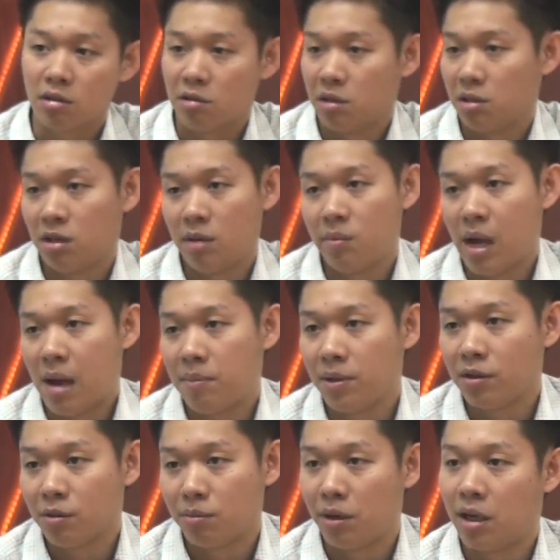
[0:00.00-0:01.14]
So, you know, I'm
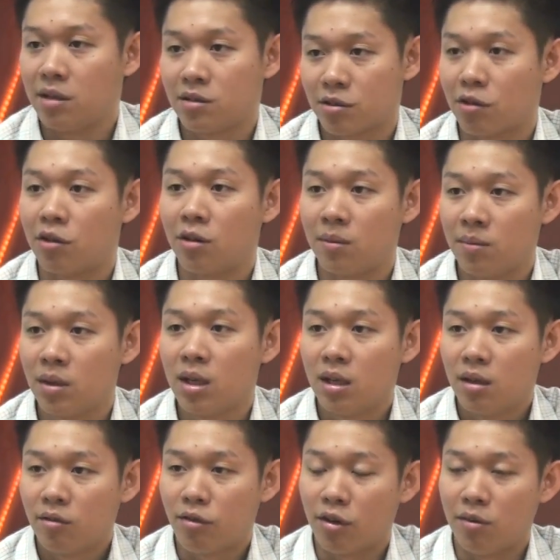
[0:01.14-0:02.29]
happy to brainstorm
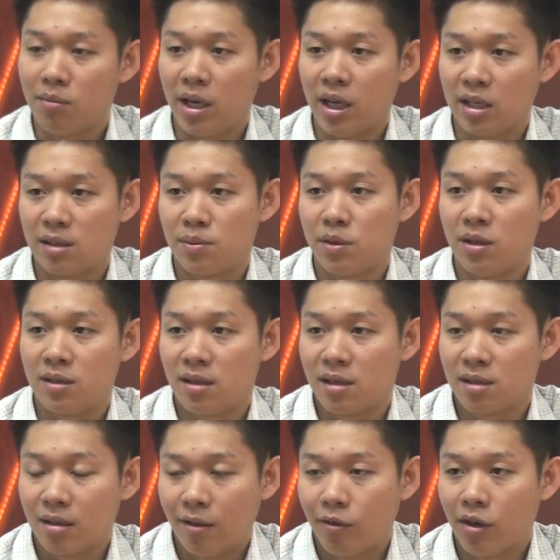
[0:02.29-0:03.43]
from my
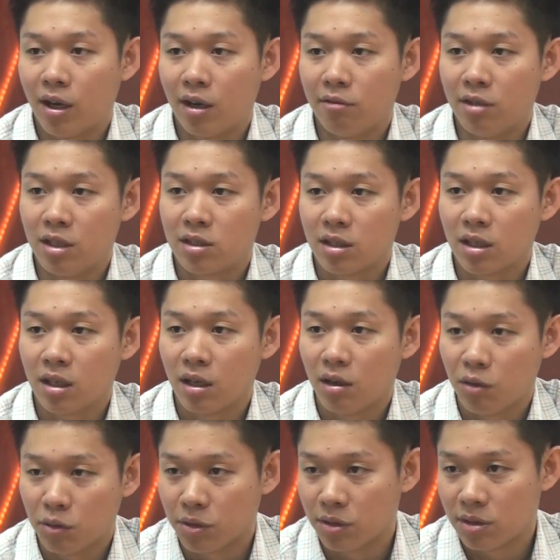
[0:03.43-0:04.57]
experiences of reaching
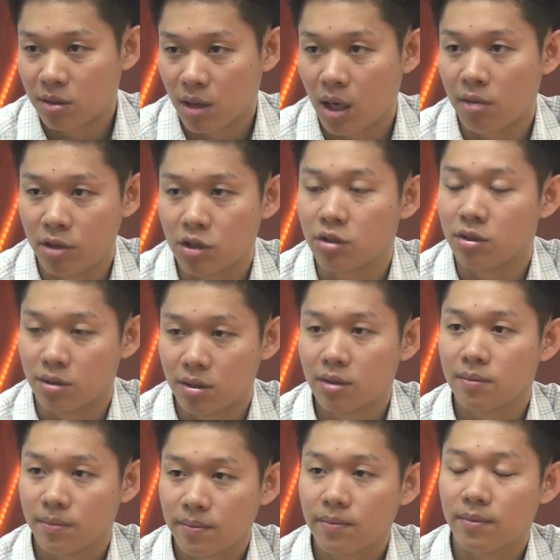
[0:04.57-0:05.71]
all these regions.
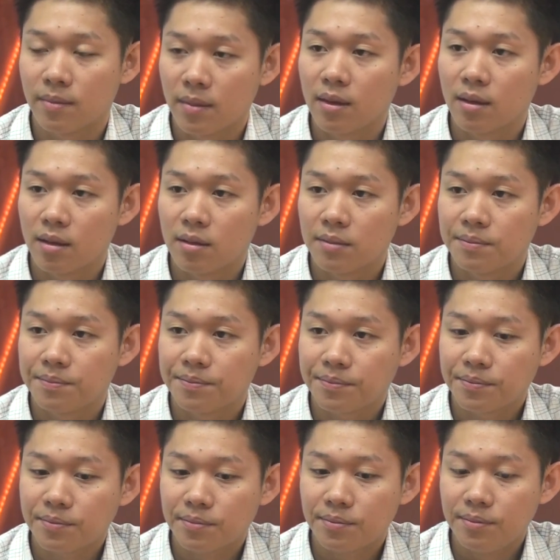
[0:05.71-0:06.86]

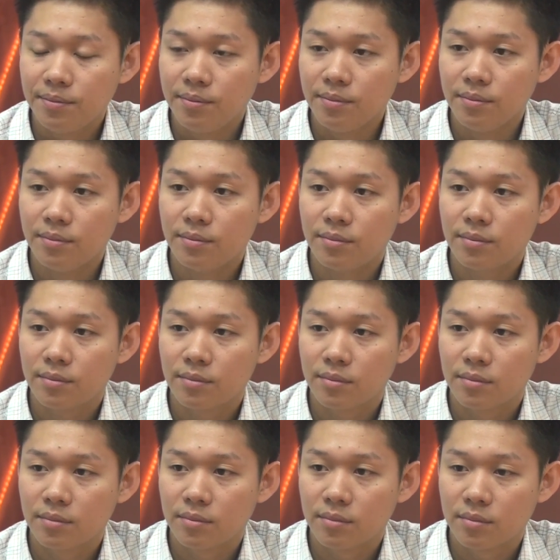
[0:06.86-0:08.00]
And right now
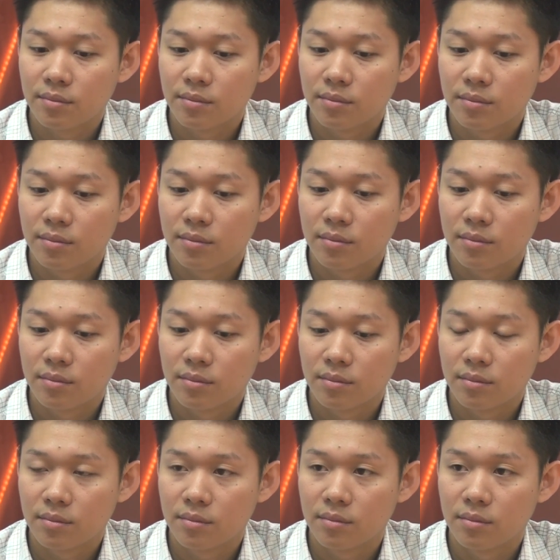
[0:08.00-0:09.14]
I'm looking at your
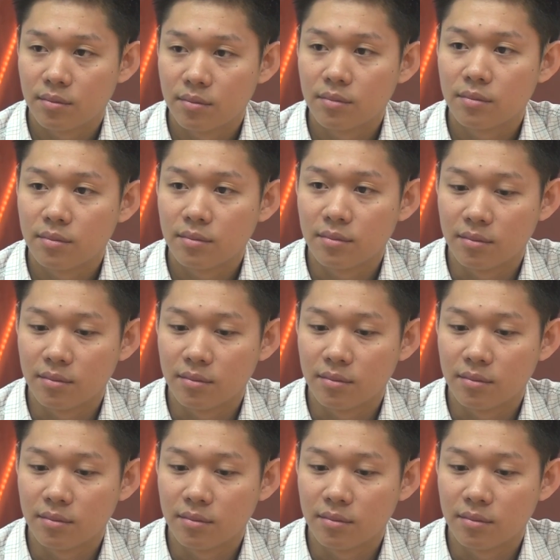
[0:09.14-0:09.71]
LinkedIn profile,